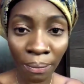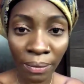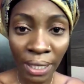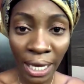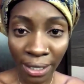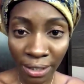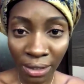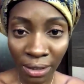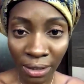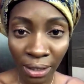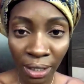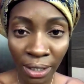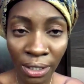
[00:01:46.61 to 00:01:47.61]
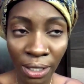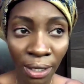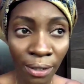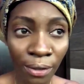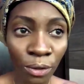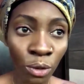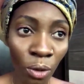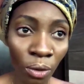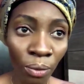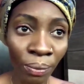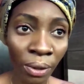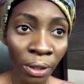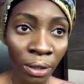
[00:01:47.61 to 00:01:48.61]
Yes, and I say
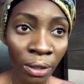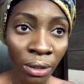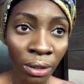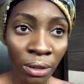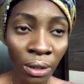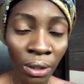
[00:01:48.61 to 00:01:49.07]
Izon because